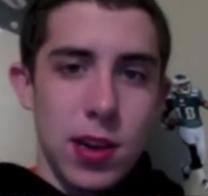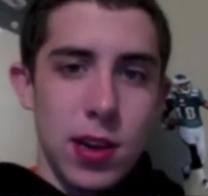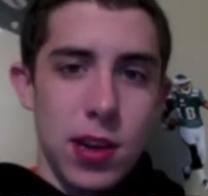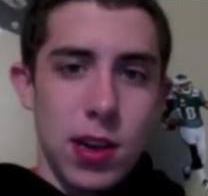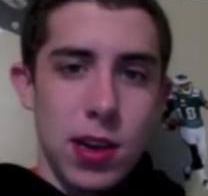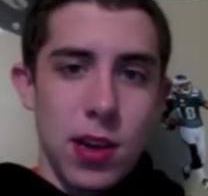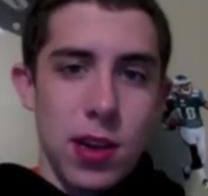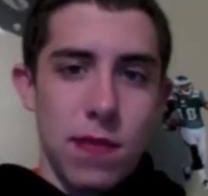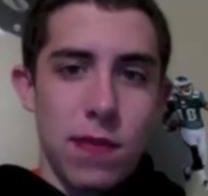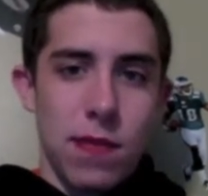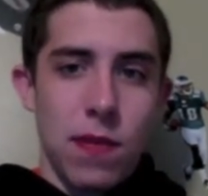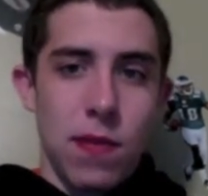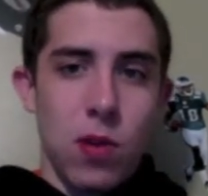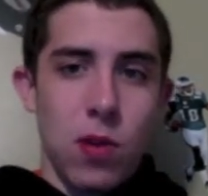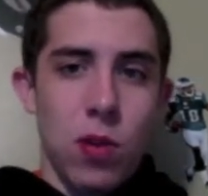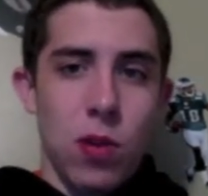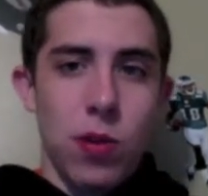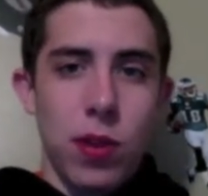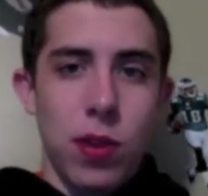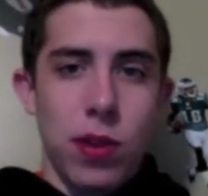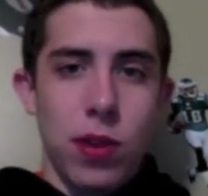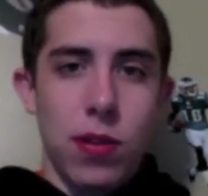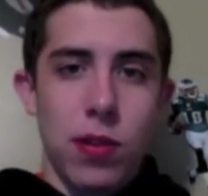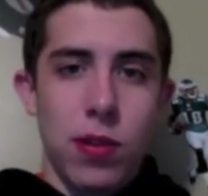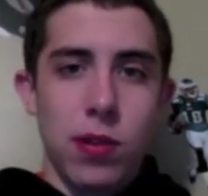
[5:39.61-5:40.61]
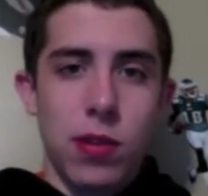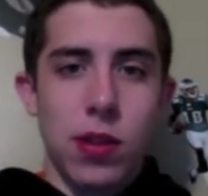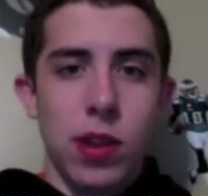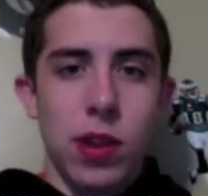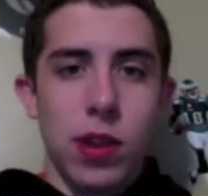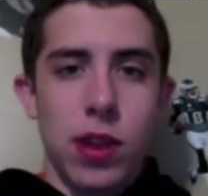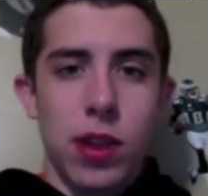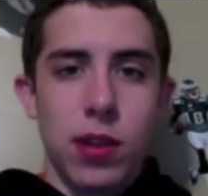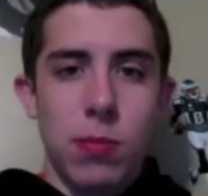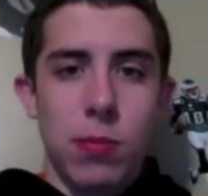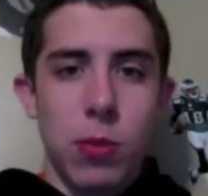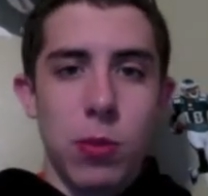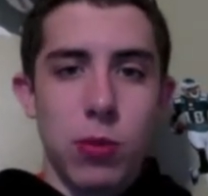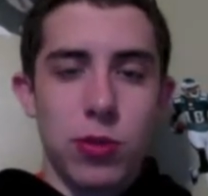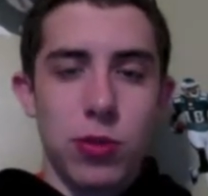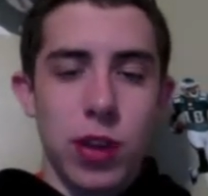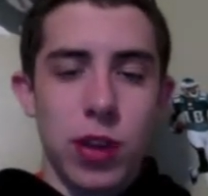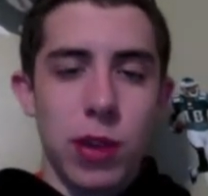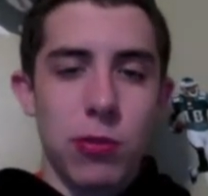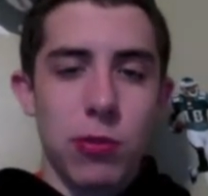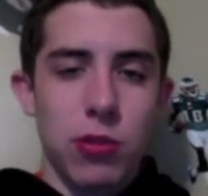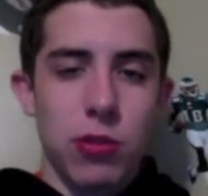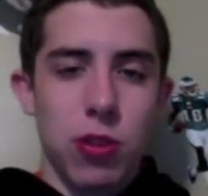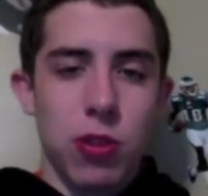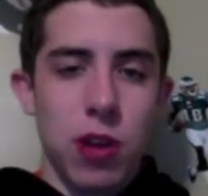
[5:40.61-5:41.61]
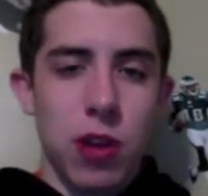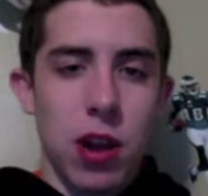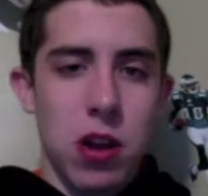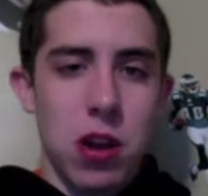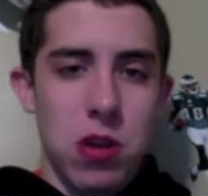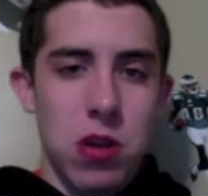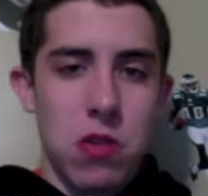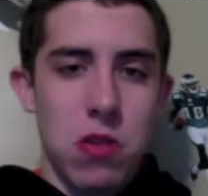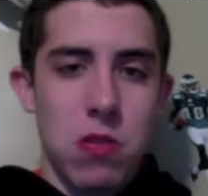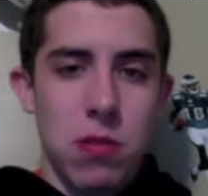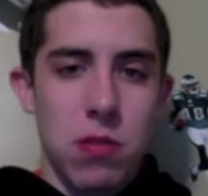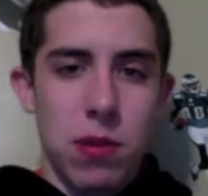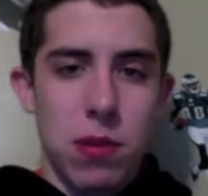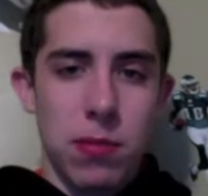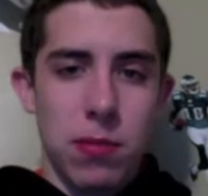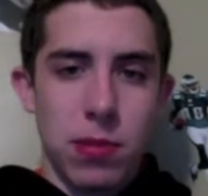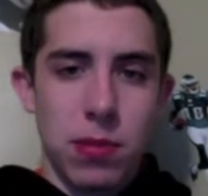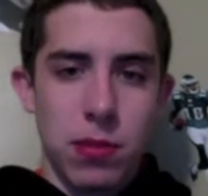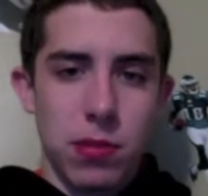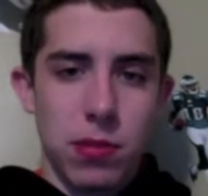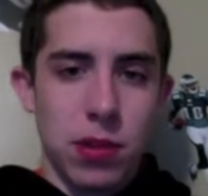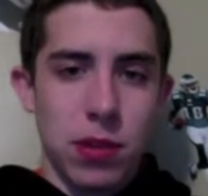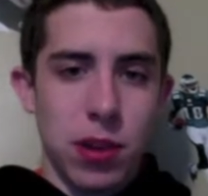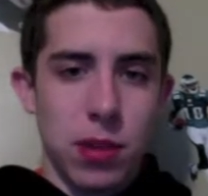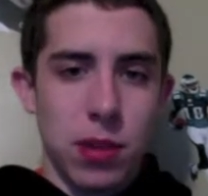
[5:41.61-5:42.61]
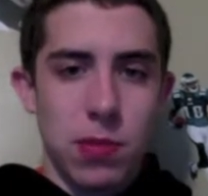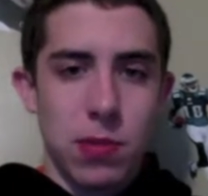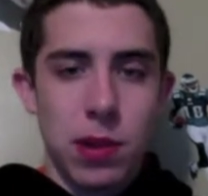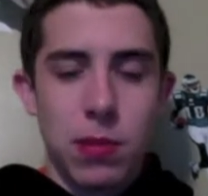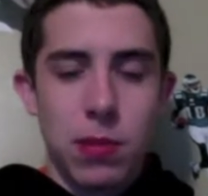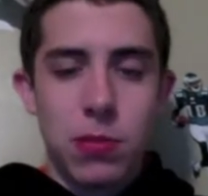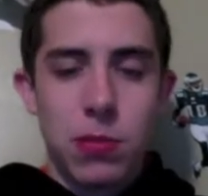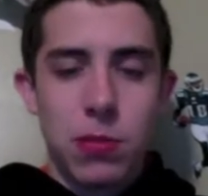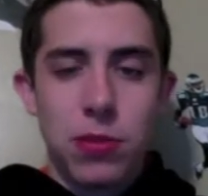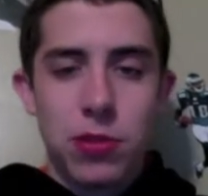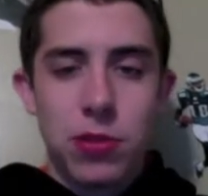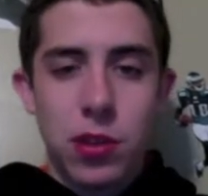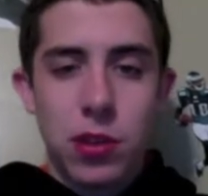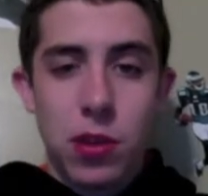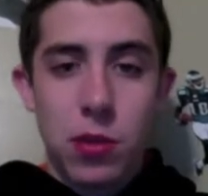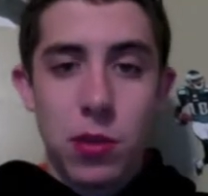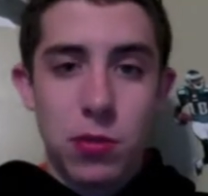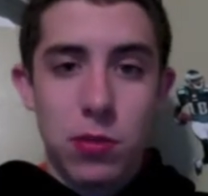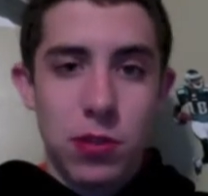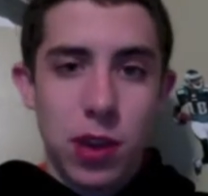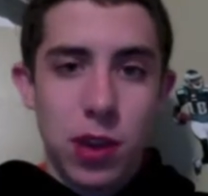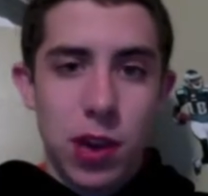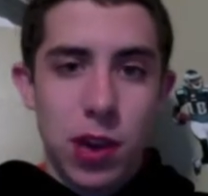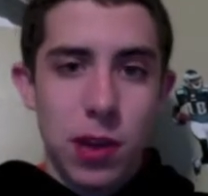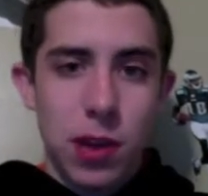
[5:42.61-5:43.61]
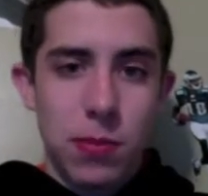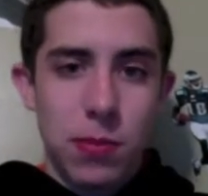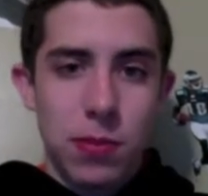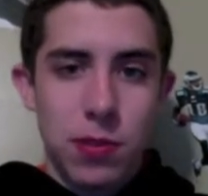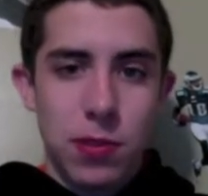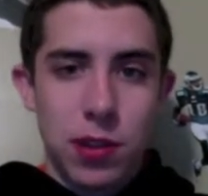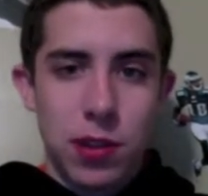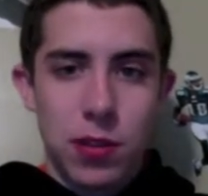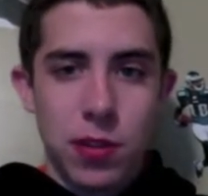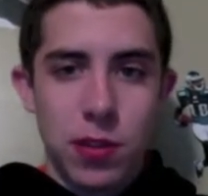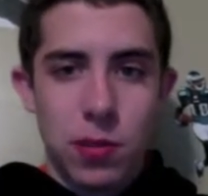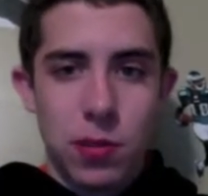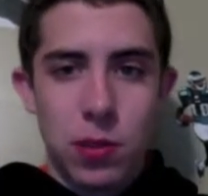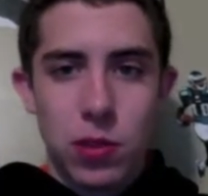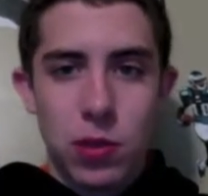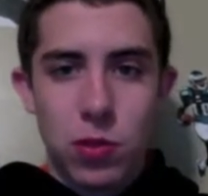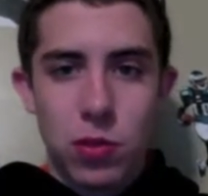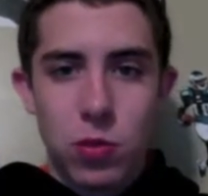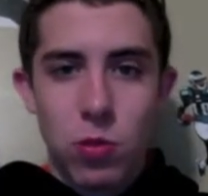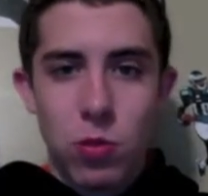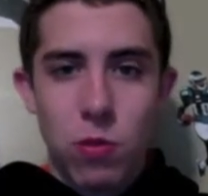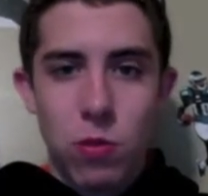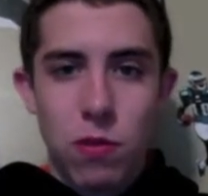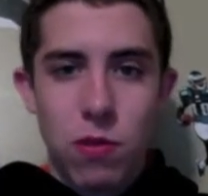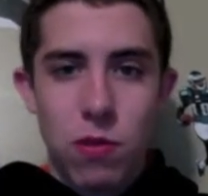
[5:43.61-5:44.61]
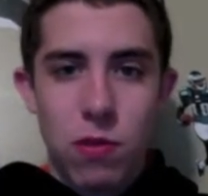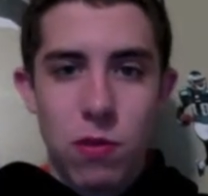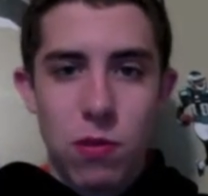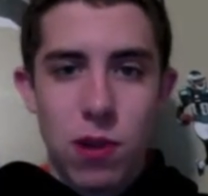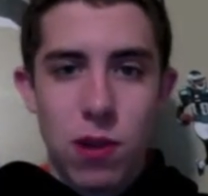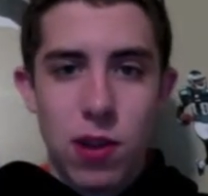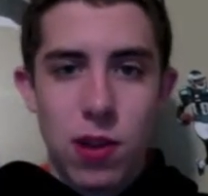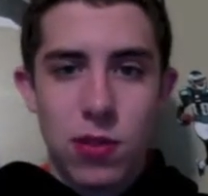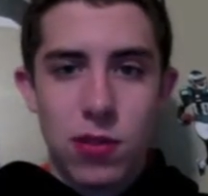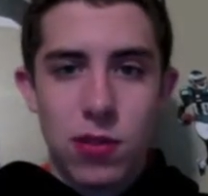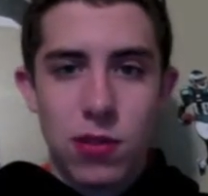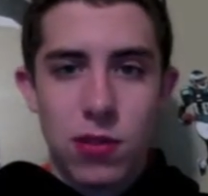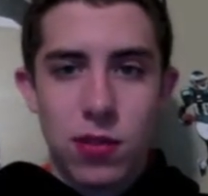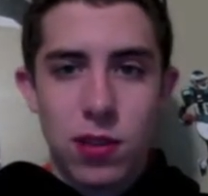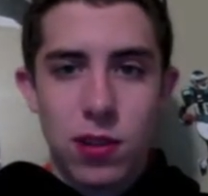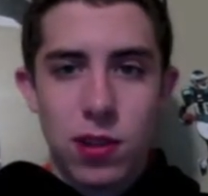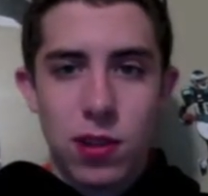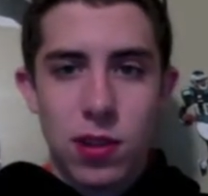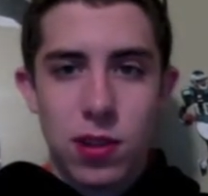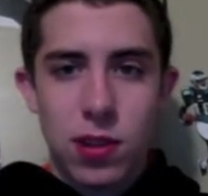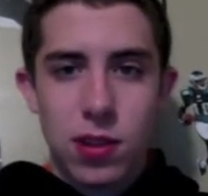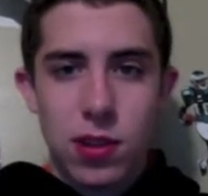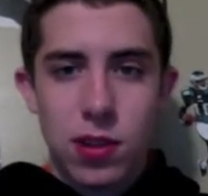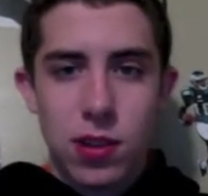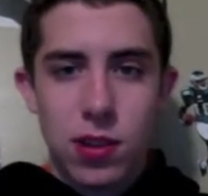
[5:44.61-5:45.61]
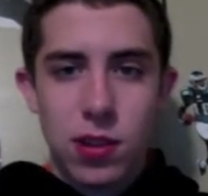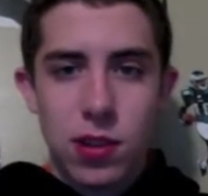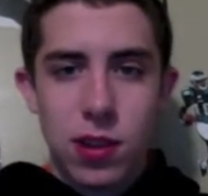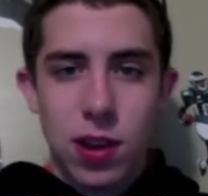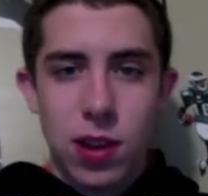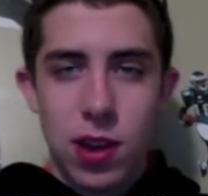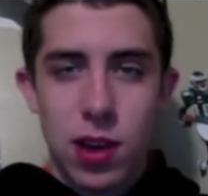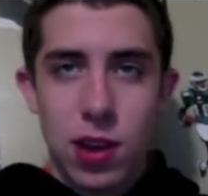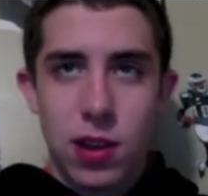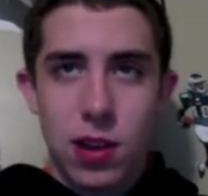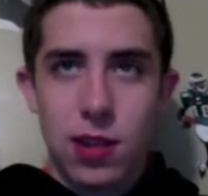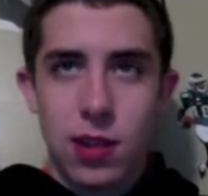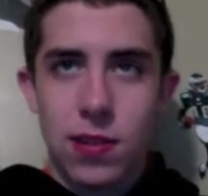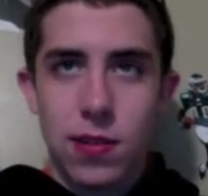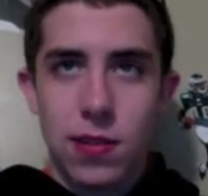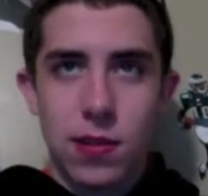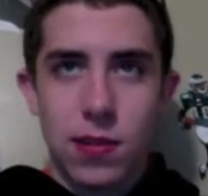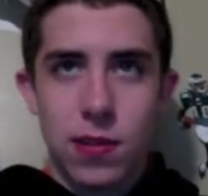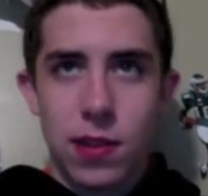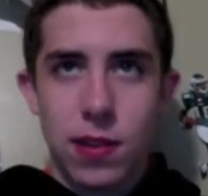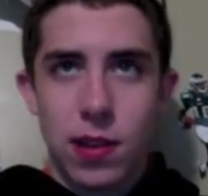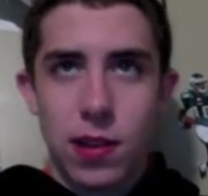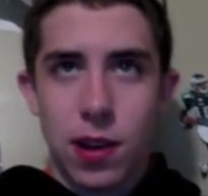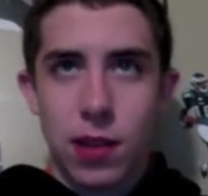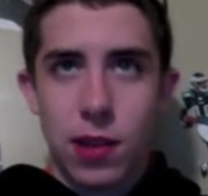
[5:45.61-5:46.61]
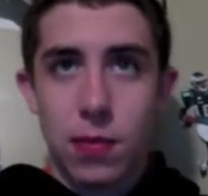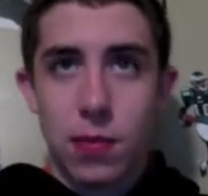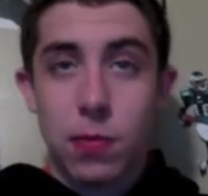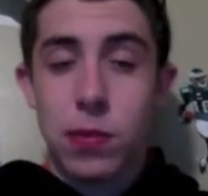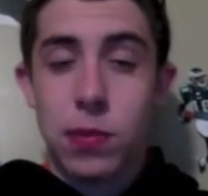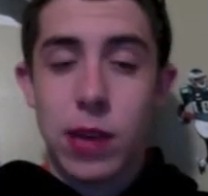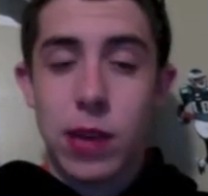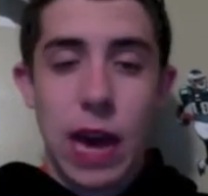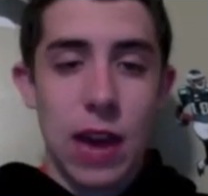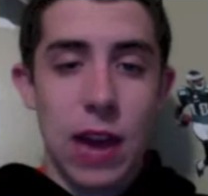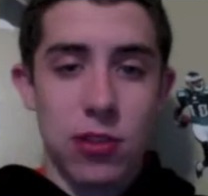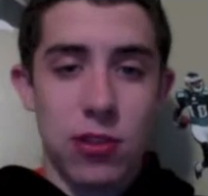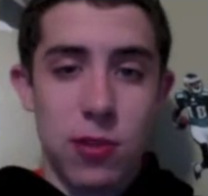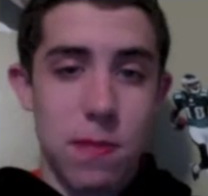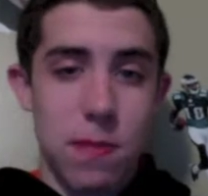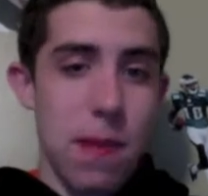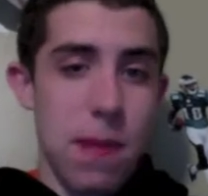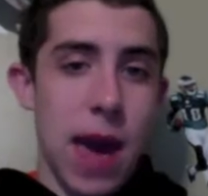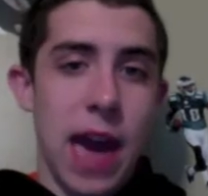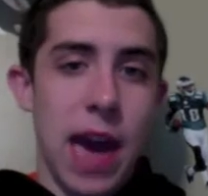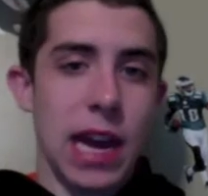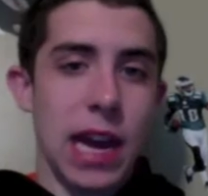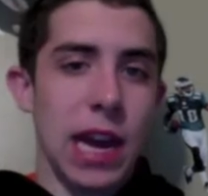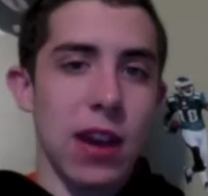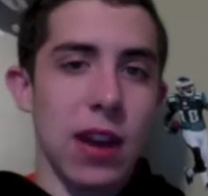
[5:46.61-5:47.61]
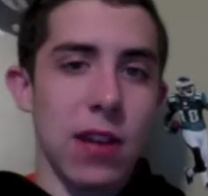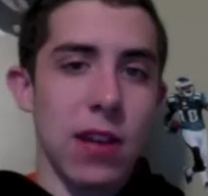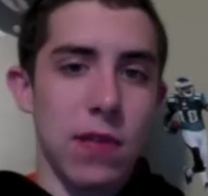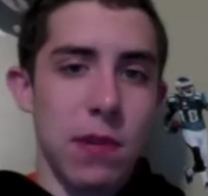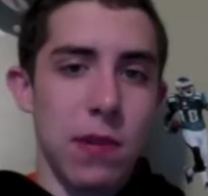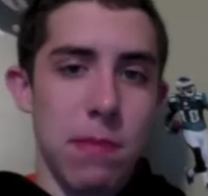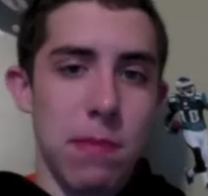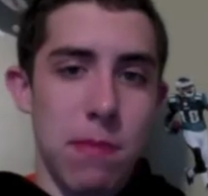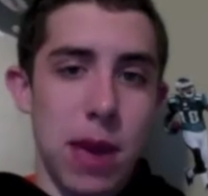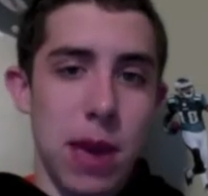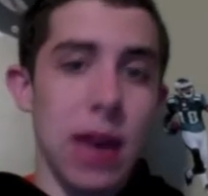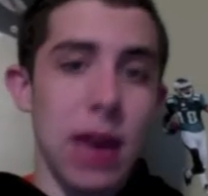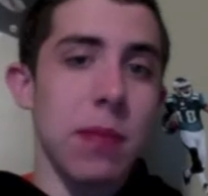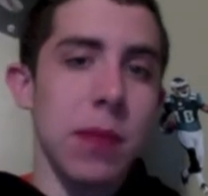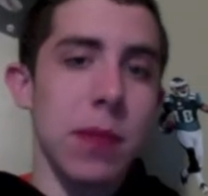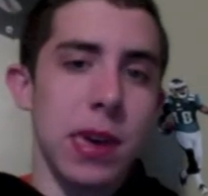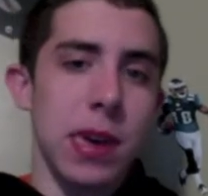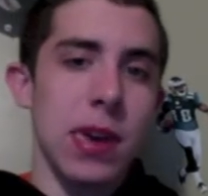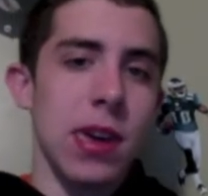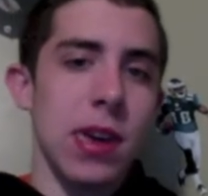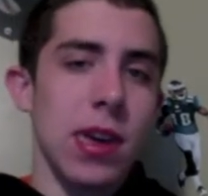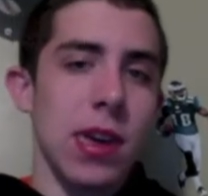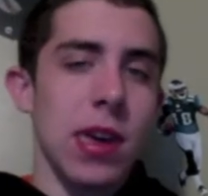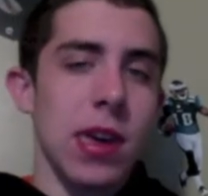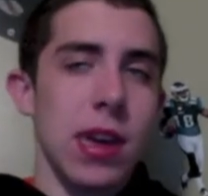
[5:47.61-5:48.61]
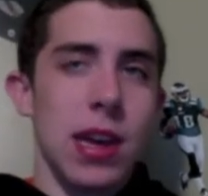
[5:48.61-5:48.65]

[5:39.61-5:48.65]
if most games start at noon, I'm only gonna be able to see those games because I'll be in school for the rest, and I'll catch the back end of it maybe.